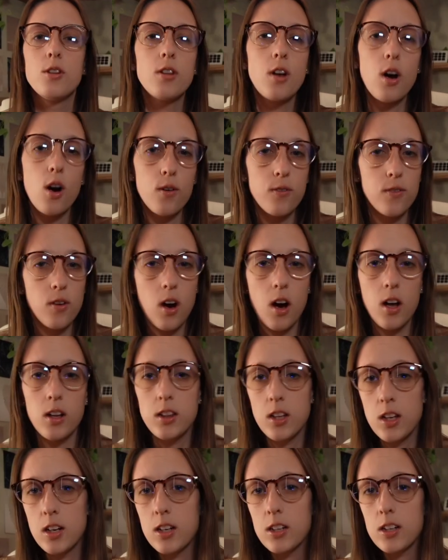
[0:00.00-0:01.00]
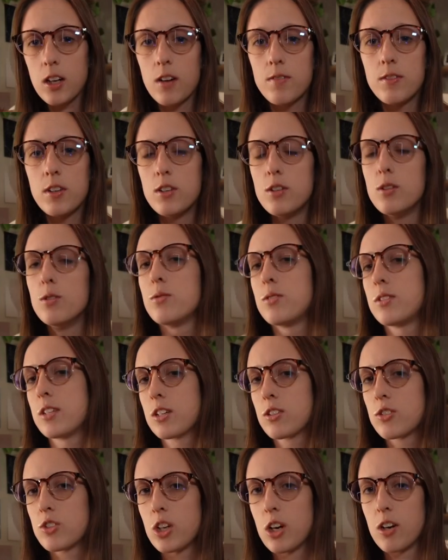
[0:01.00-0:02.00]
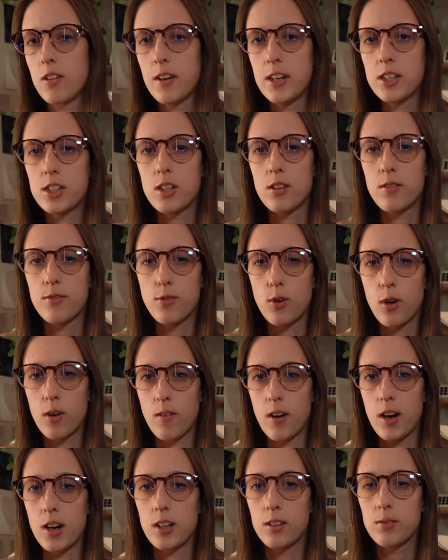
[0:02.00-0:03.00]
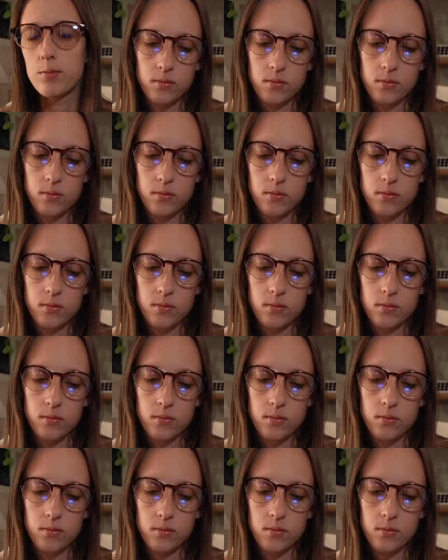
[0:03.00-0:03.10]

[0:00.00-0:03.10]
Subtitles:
the overall look of the new 6th generation 4Runner.